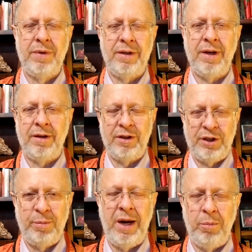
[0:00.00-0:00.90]
I'll
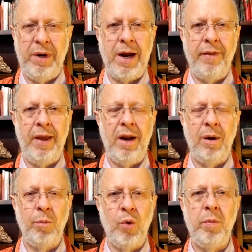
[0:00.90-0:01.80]
expand beyond that in a
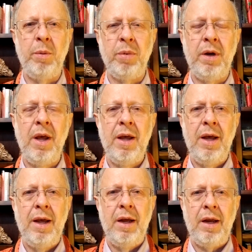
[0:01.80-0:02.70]
moment, but
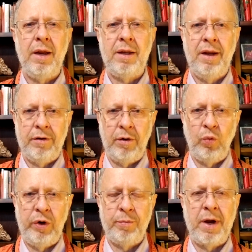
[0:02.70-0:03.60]
it has a
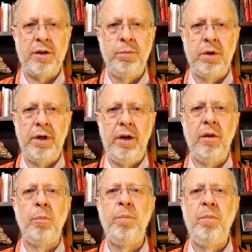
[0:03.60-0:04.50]
responsibility
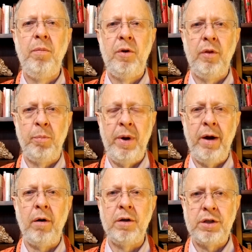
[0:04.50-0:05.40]
to the
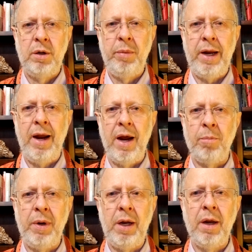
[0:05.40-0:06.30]
parents to be
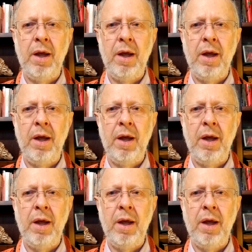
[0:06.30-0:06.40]
happy.